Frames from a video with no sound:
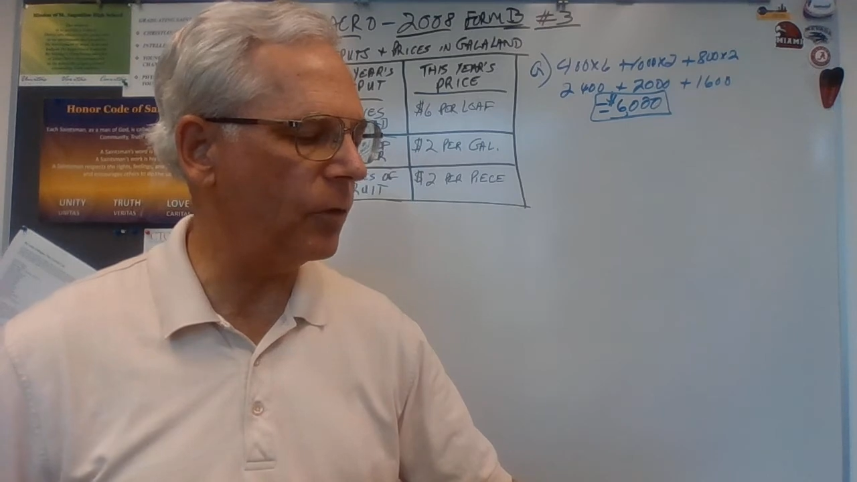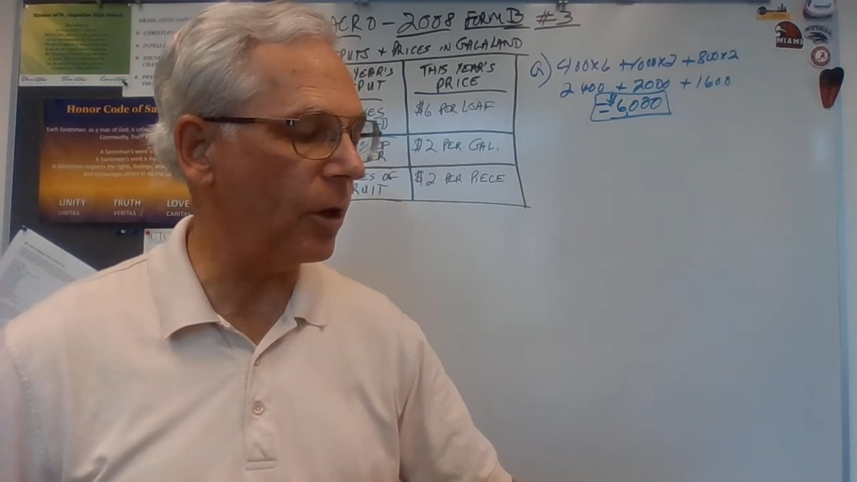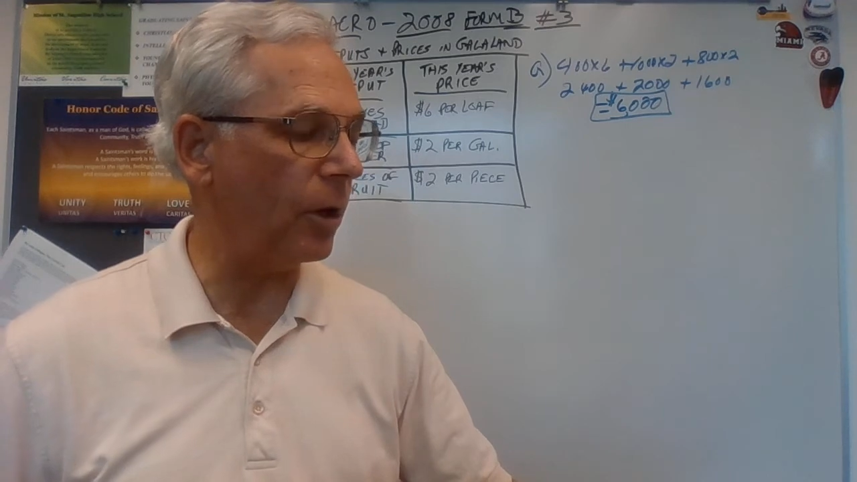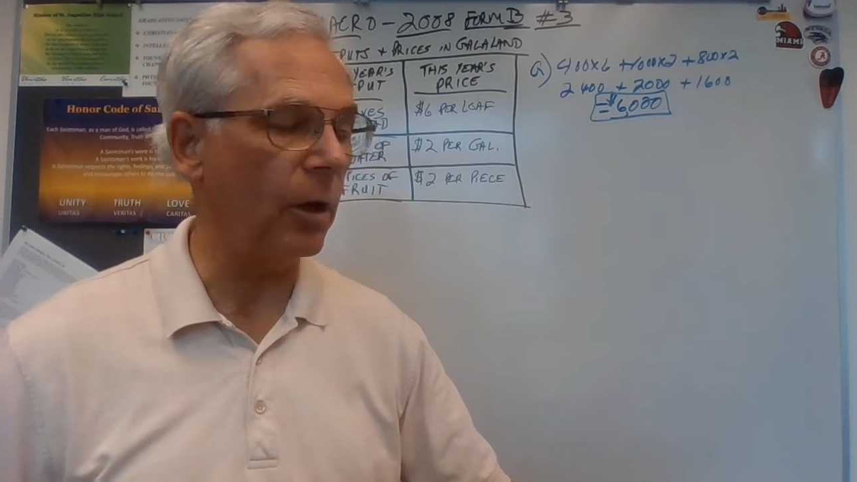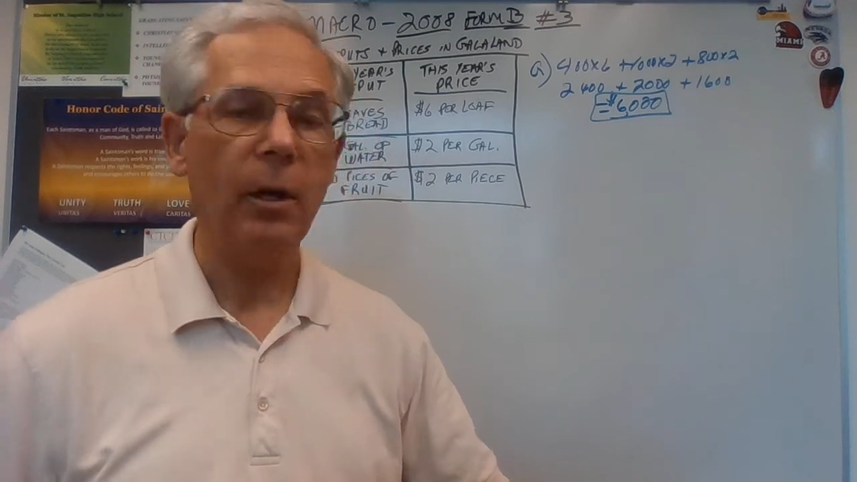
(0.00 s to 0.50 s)

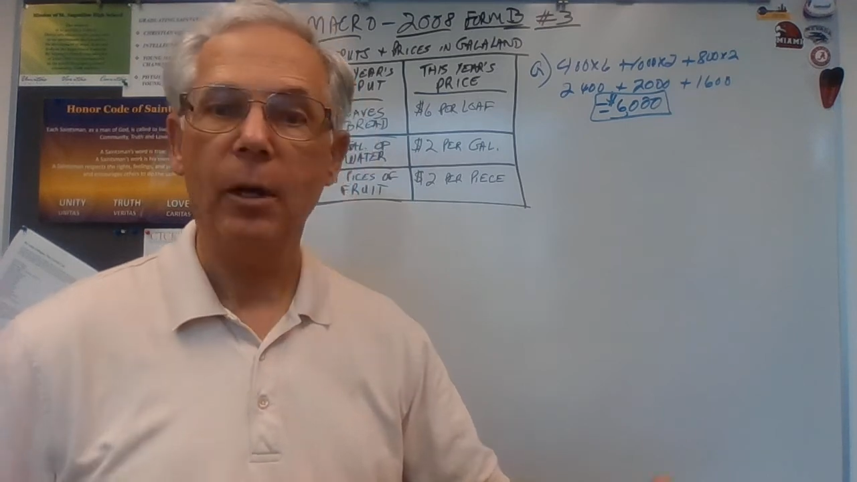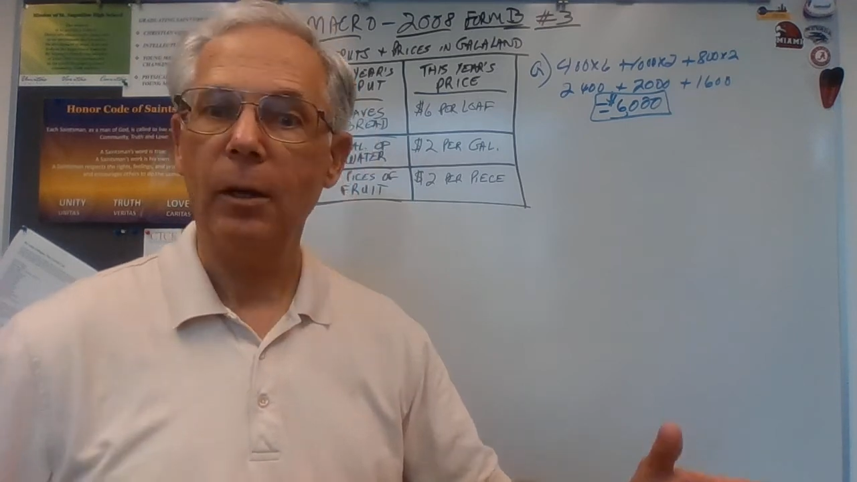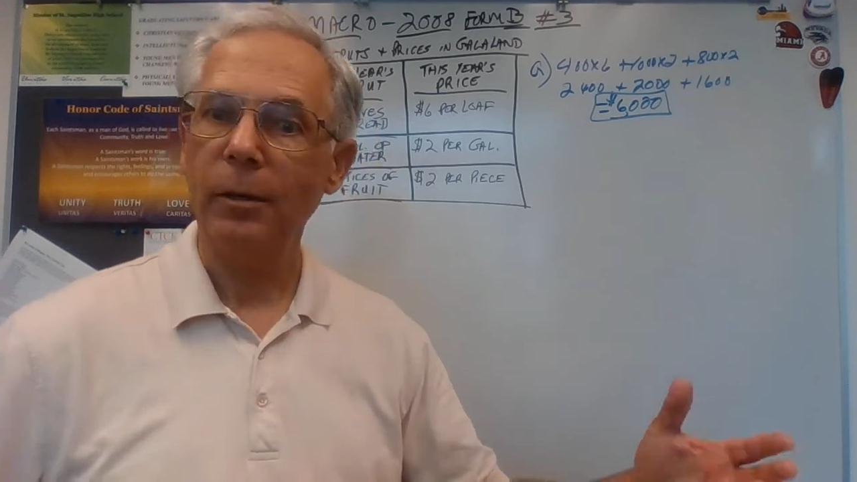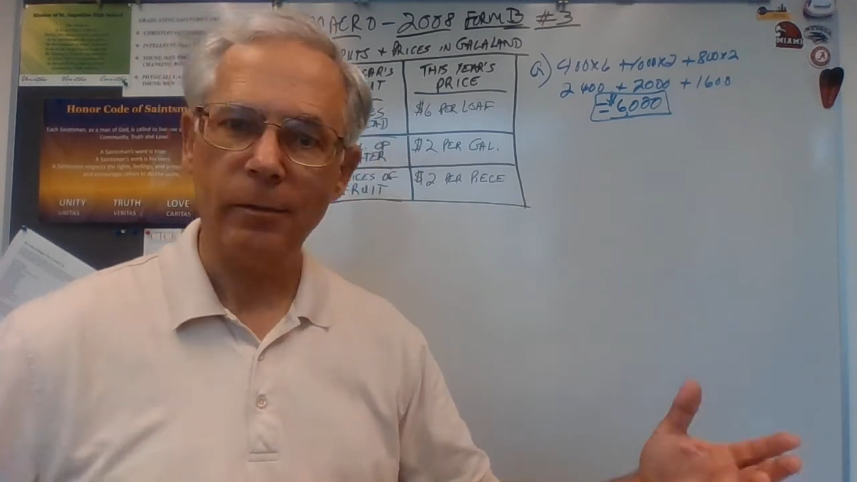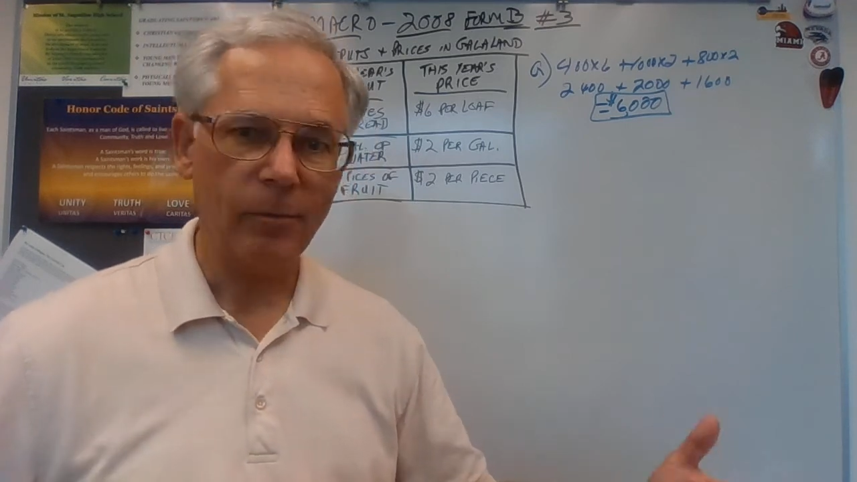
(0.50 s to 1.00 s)
year.
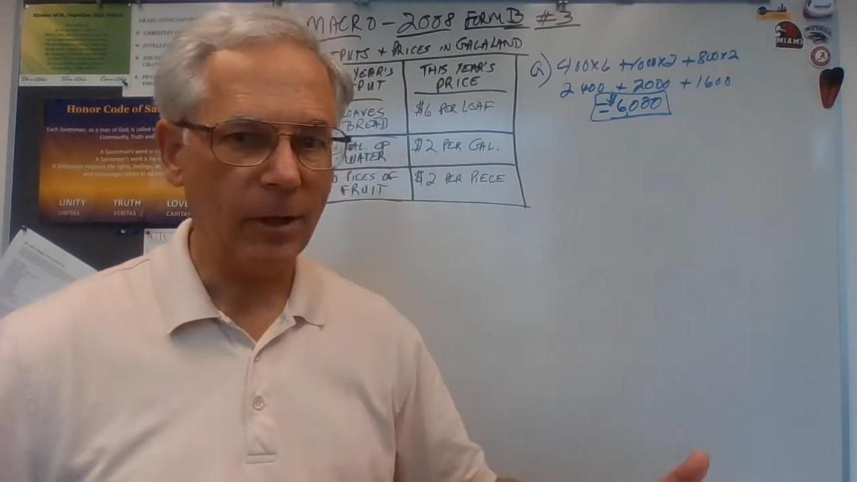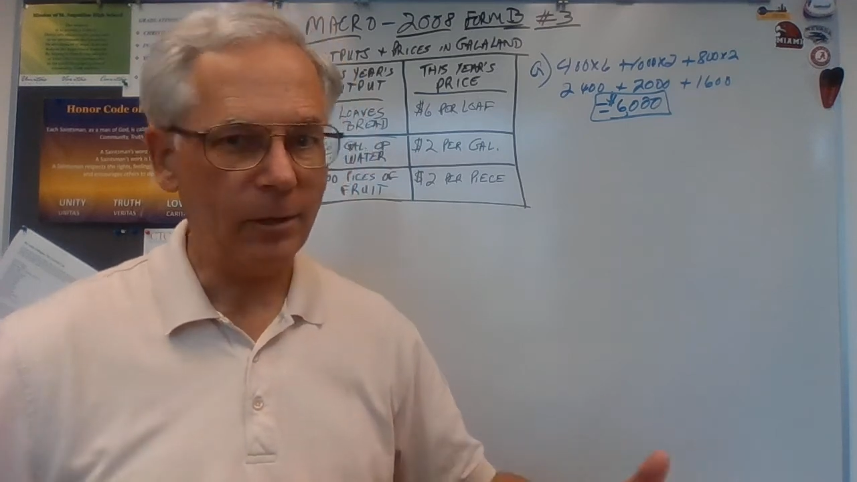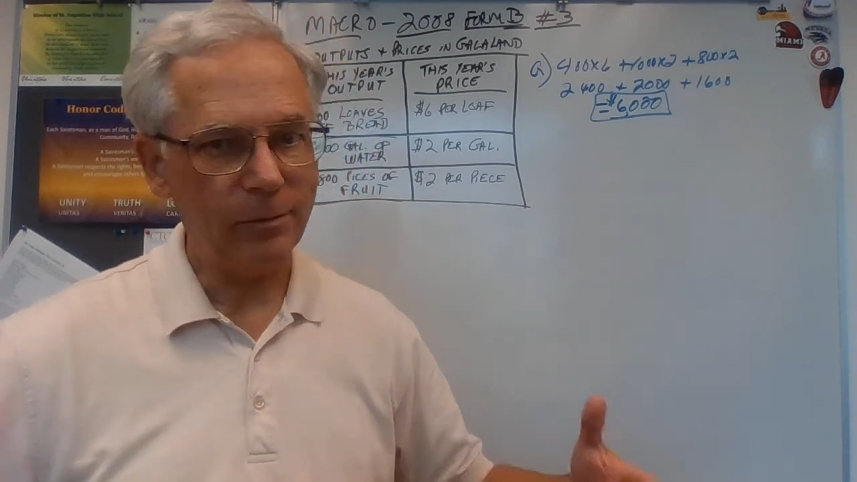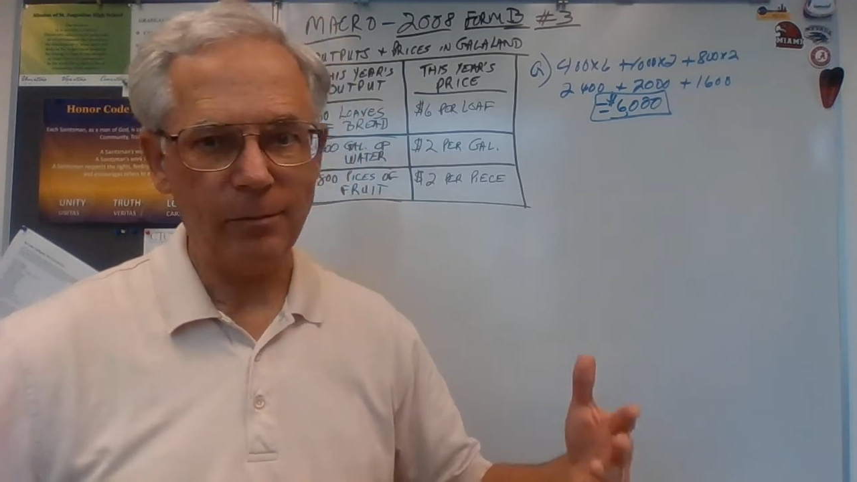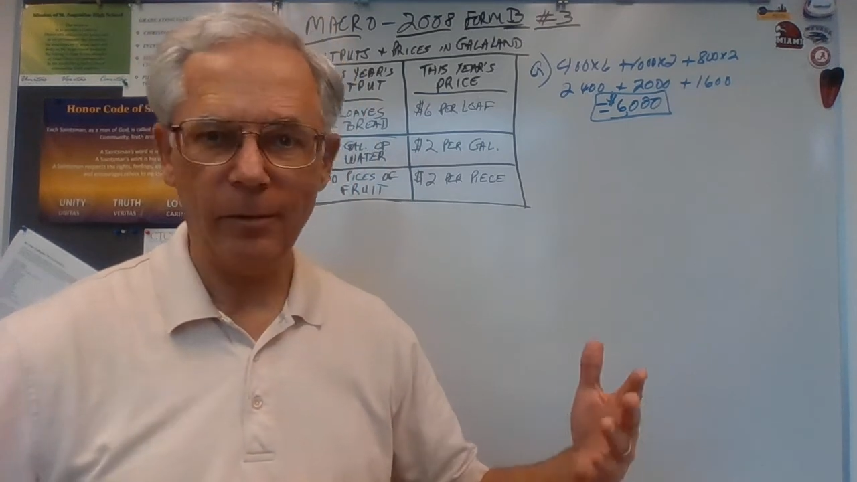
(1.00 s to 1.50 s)
Well,